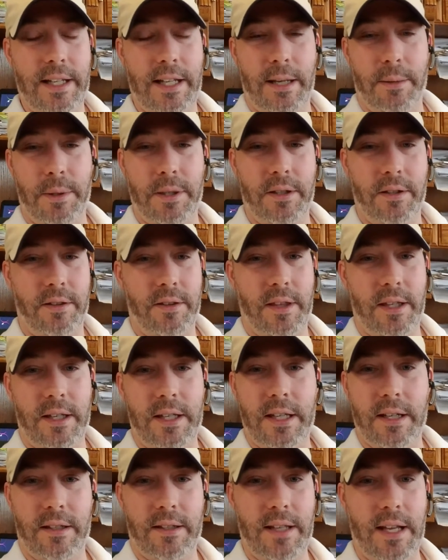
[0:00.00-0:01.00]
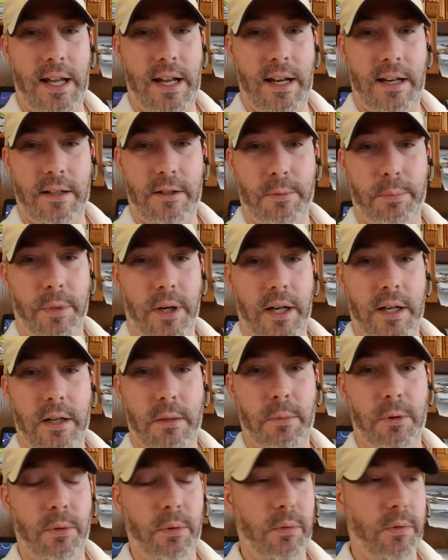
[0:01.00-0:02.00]
I mean, just the knickknacks,
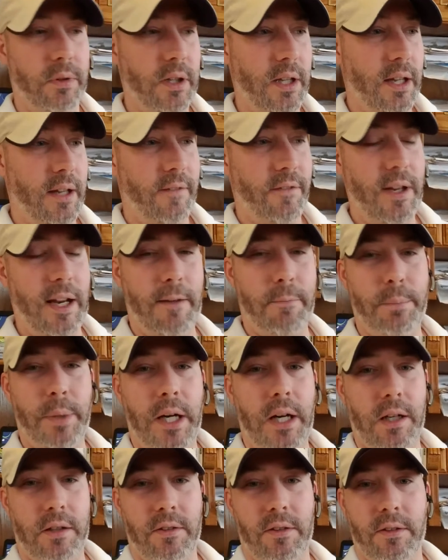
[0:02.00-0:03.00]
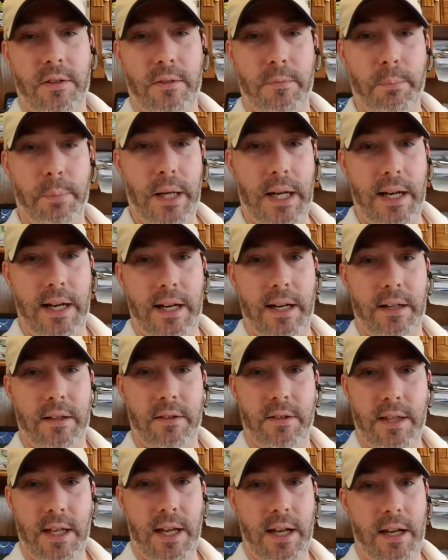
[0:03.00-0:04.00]
breakables. If you have boxes and
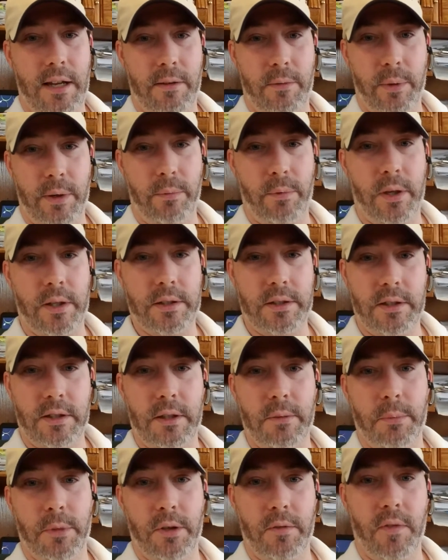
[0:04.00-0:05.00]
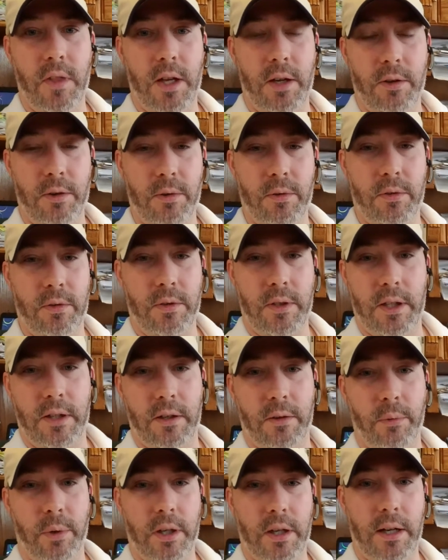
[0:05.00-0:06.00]
bags, yeah, we want you to move those.
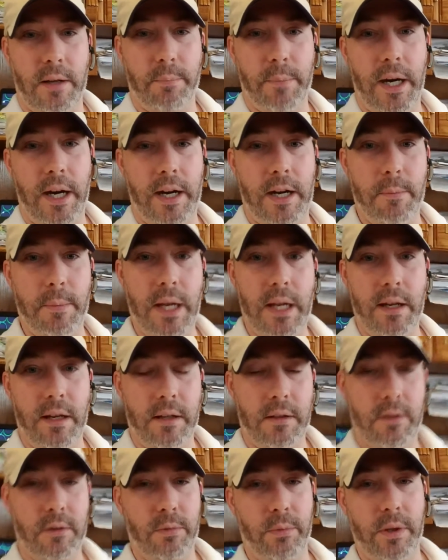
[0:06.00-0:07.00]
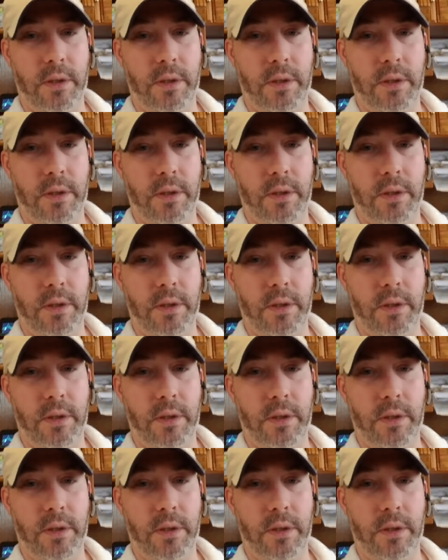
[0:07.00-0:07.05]
We're not Mary Maids.